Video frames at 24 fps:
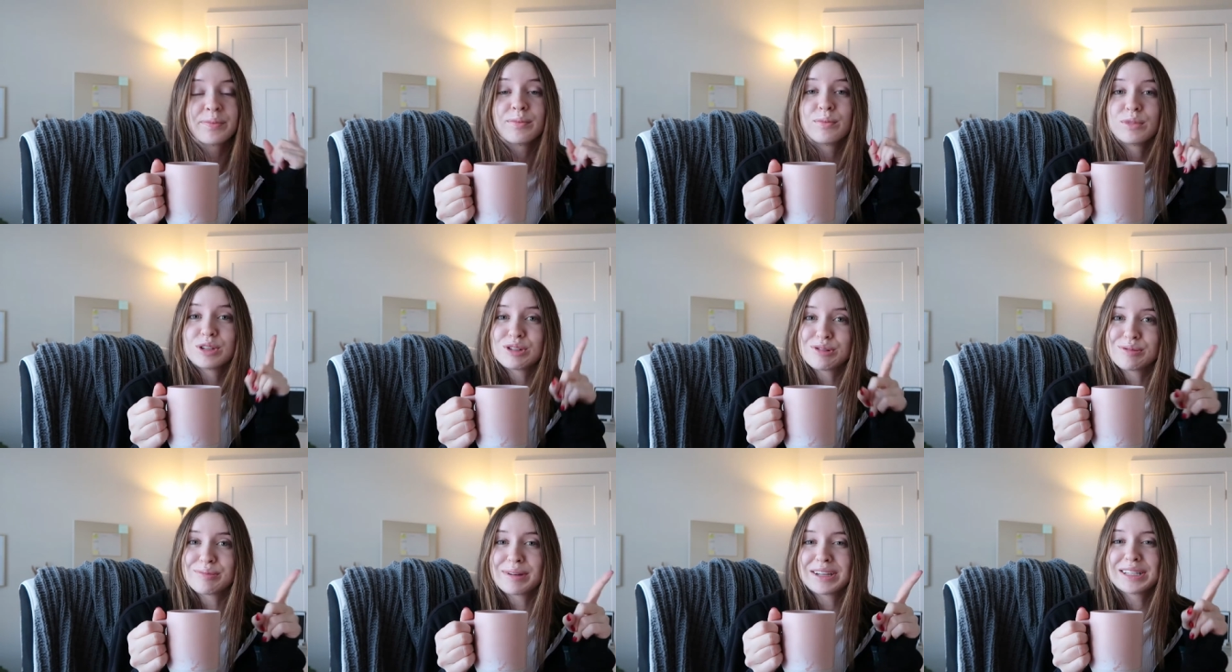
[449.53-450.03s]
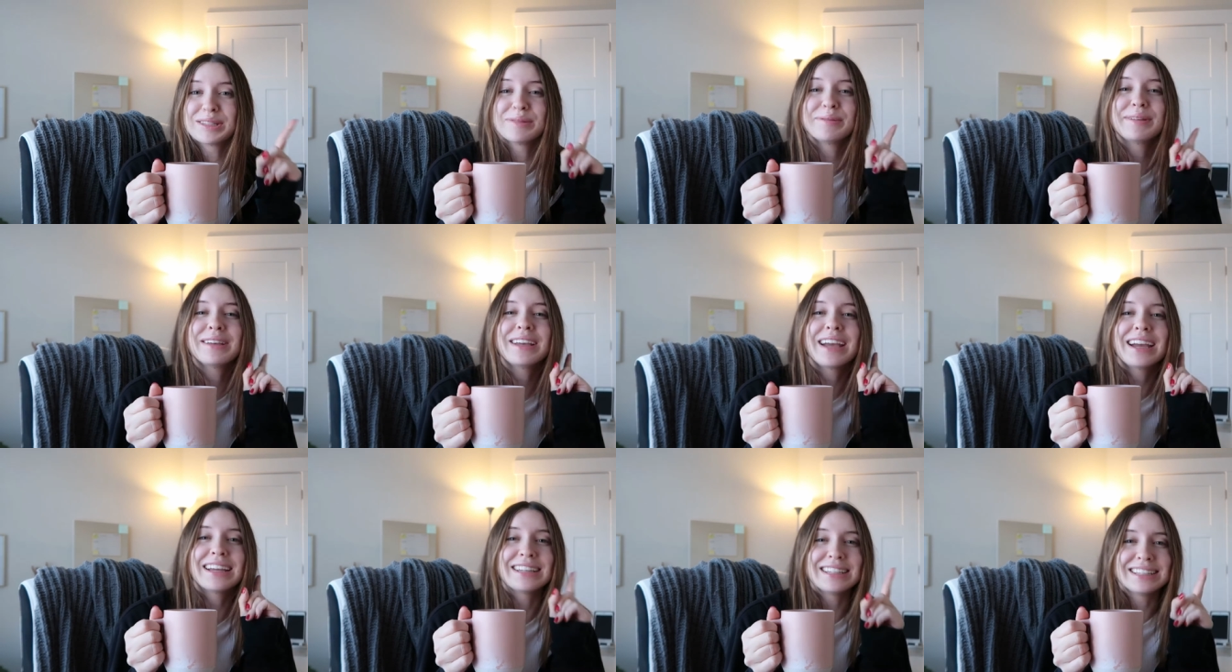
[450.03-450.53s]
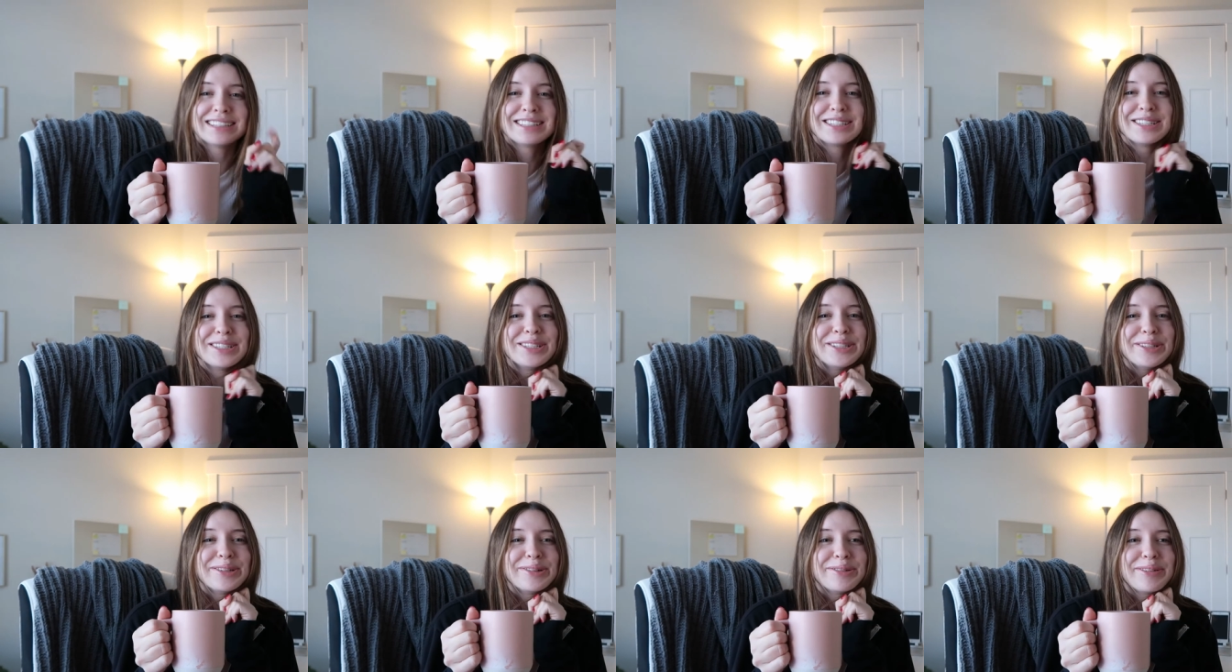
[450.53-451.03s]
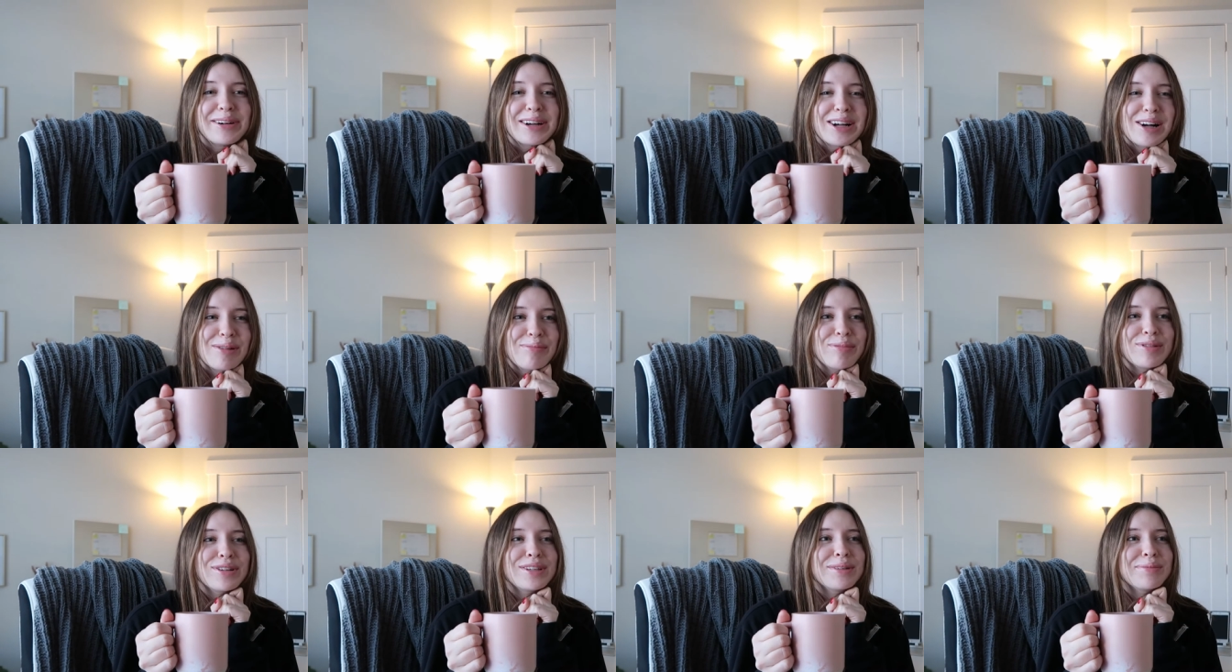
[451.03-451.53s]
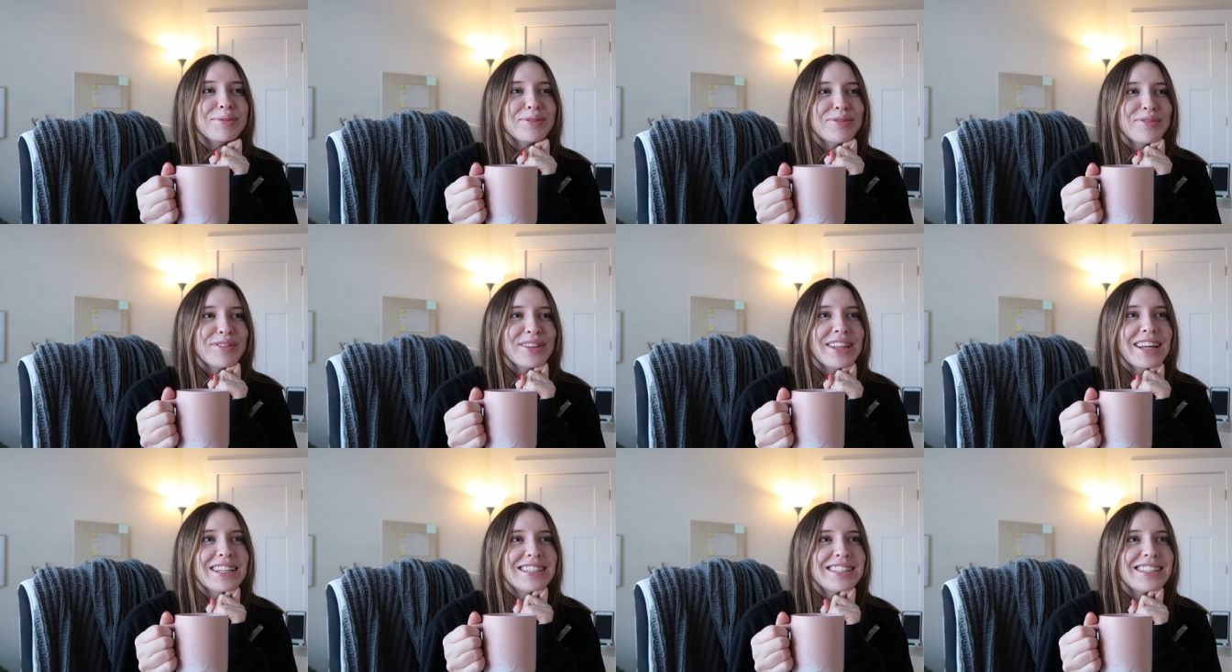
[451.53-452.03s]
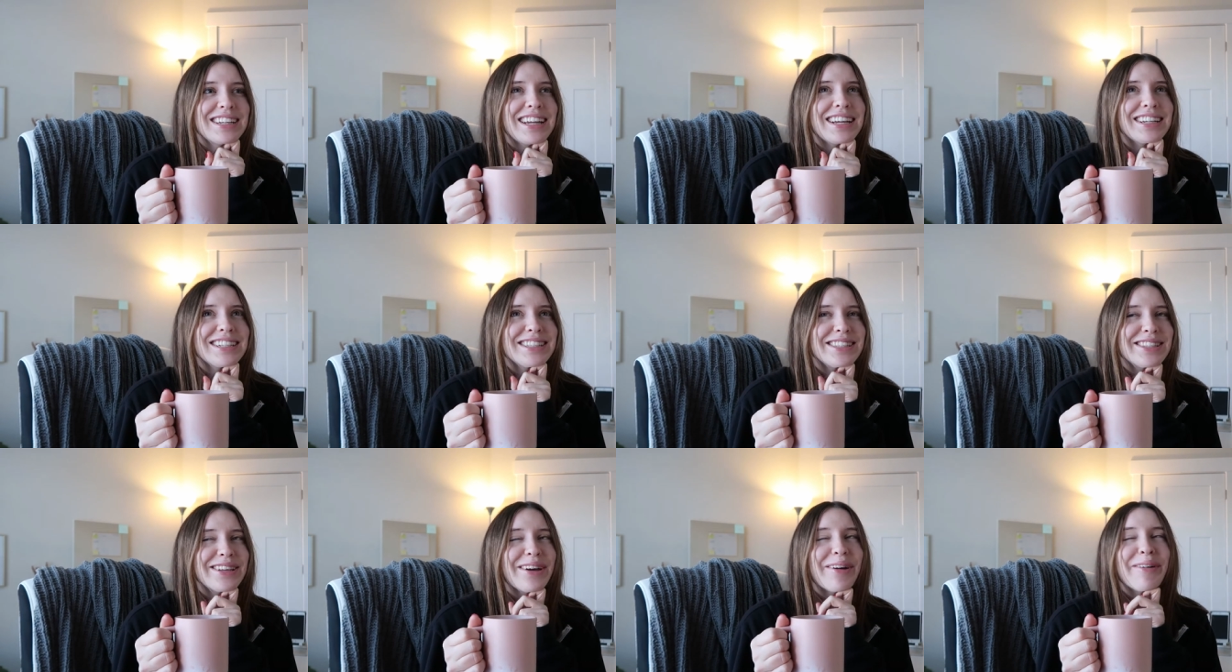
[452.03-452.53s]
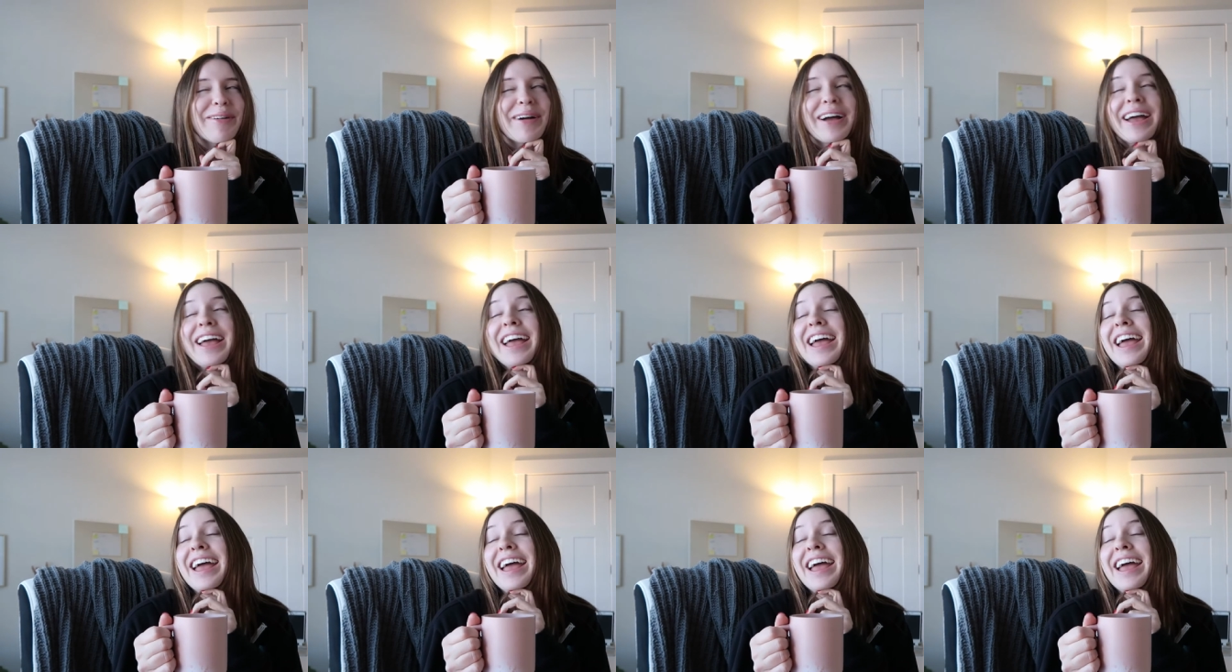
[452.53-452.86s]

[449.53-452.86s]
Which reminds me, I need to do a couple clips for that today. So